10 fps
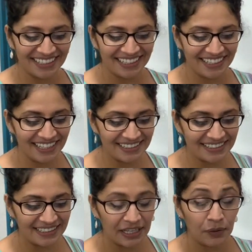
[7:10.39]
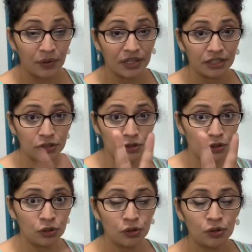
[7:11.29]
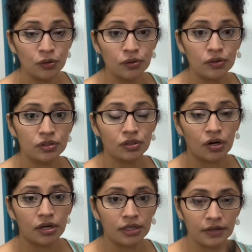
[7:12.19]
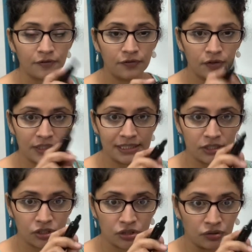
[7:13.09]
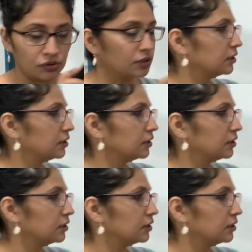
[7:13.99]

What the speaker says: Next, we're going to do 2 dark filled in circles